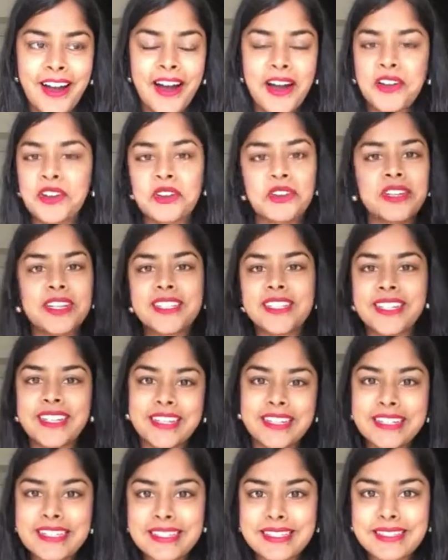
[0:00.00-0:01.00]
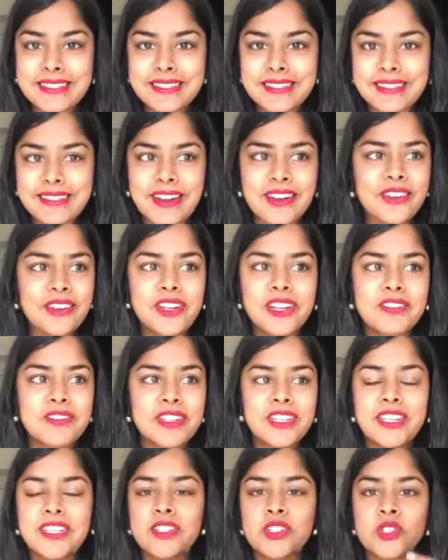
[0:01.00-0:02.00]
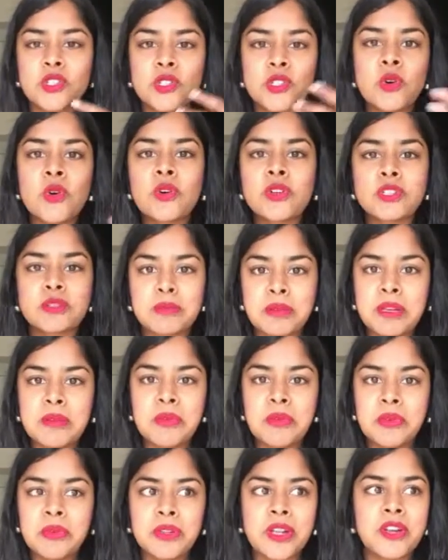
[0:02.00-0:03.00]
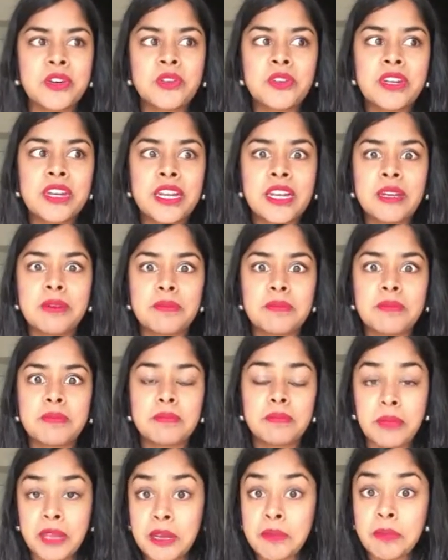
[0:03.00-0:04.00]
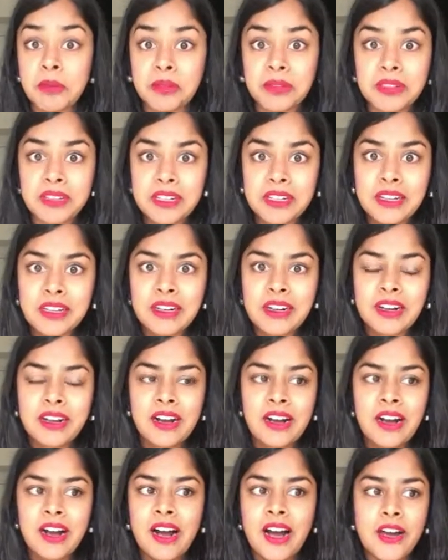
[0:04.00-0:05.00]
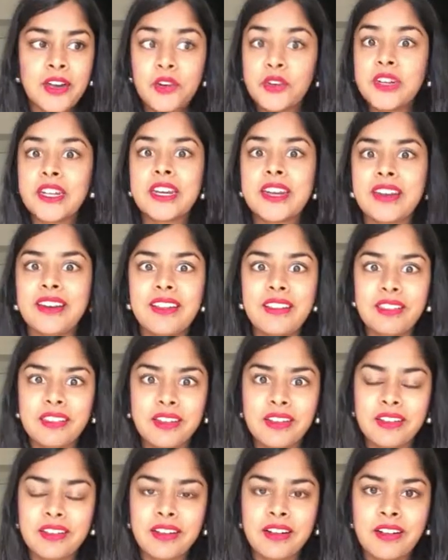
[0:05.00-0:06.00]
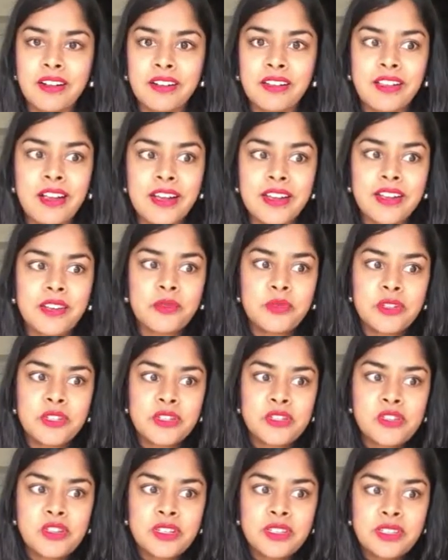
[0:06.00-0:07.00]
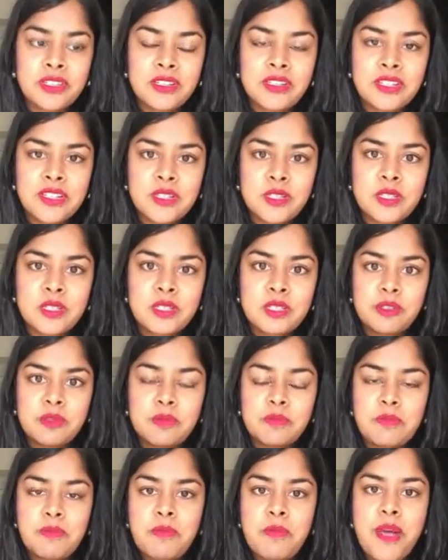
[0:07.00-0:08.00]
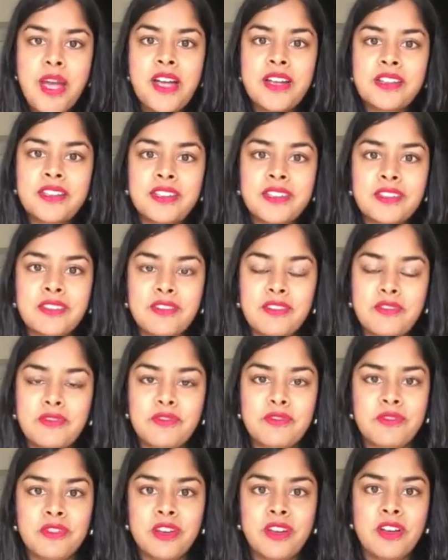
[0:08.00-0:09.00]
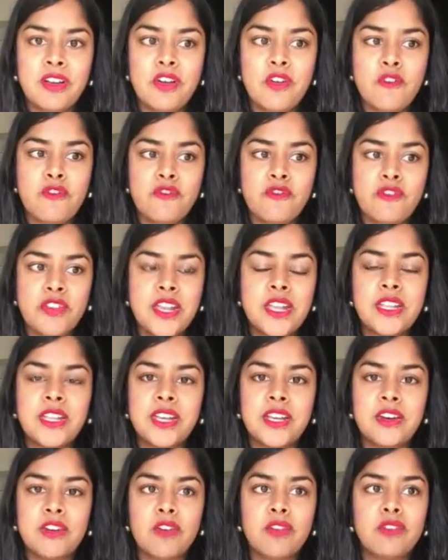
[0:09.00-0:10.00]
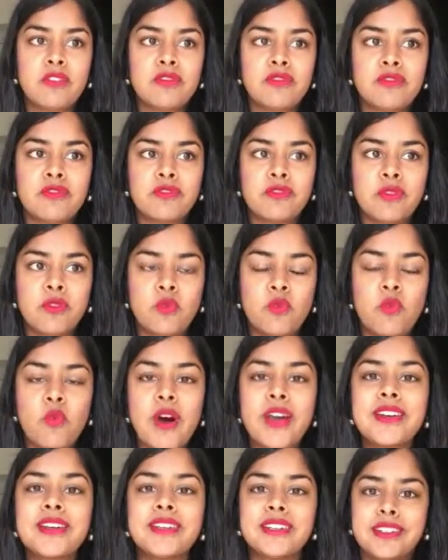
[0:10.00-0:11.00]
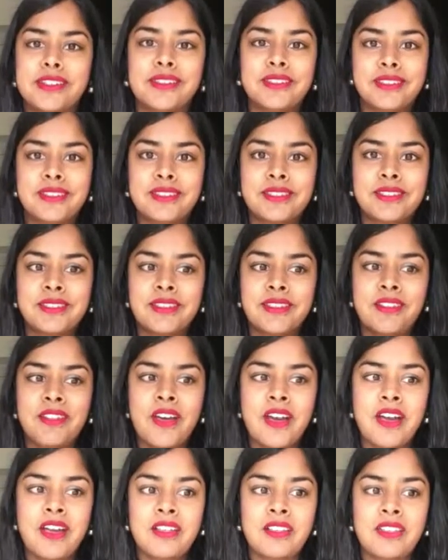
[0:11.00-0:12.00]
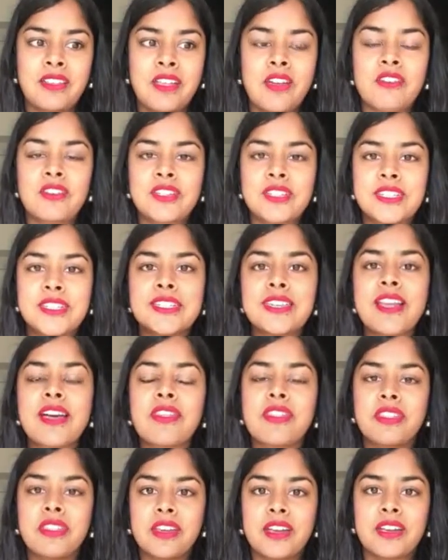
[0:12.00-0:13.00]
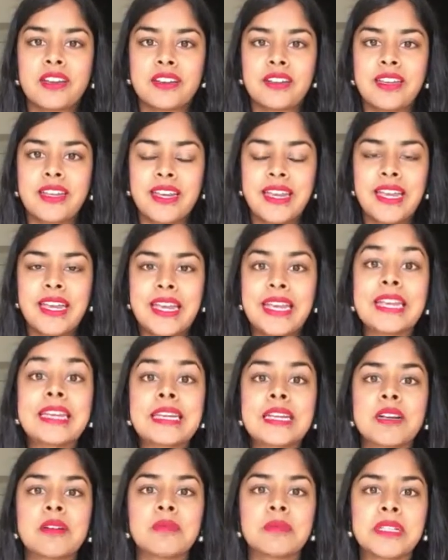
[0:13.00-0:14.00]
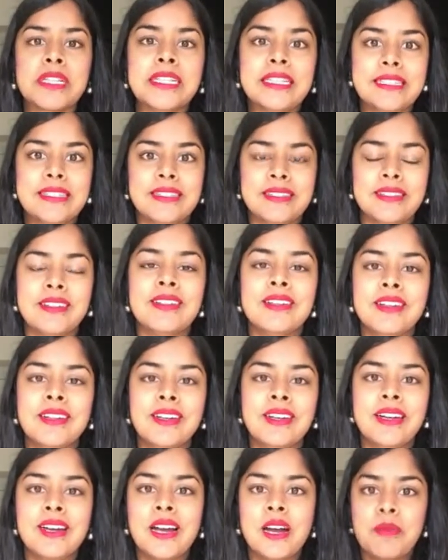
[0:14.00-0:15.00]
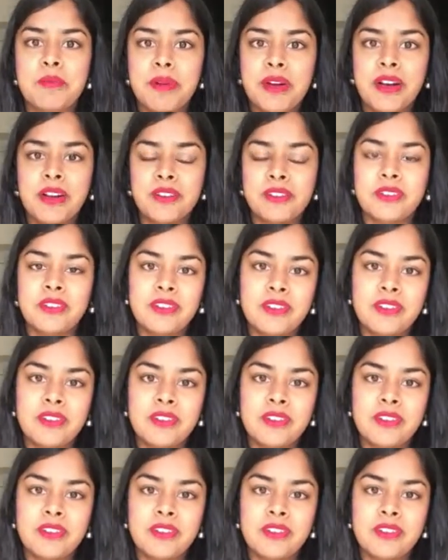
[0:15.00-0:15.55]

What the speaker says: I don't need to eat. I don't even need to talk to people. I don't need people. I don't need anything. Like, it was just this expansive feeling of oneness, that there is nothing incomplete about